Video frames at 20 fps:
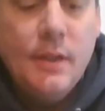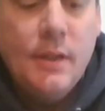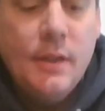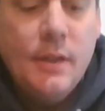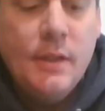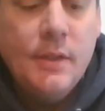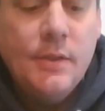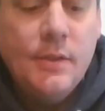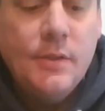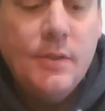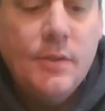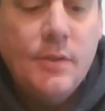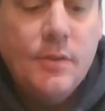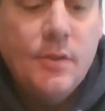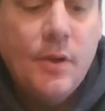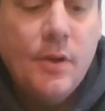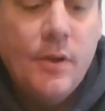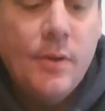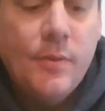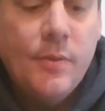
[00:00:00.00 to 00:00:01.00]
is you
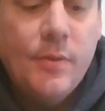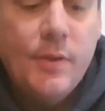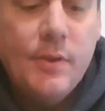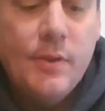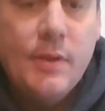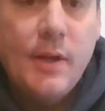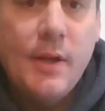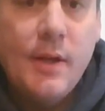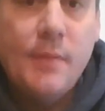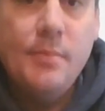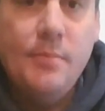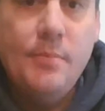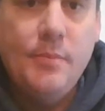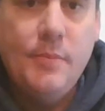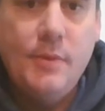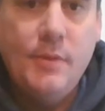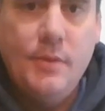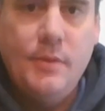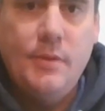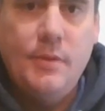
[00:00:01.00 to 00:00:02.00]
show the top
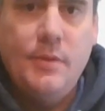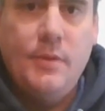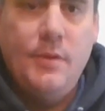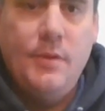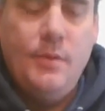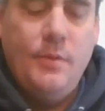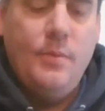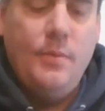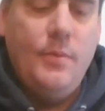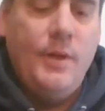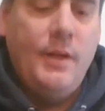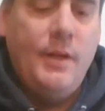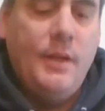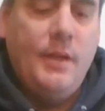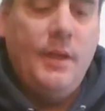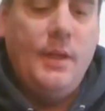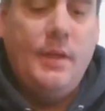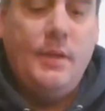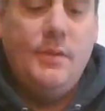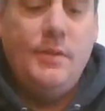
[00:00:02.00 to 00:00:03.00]
2 red
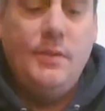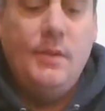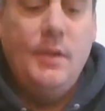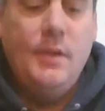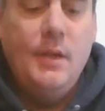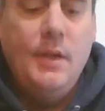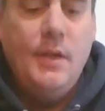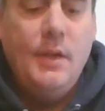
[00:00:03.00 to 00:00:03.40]
kings.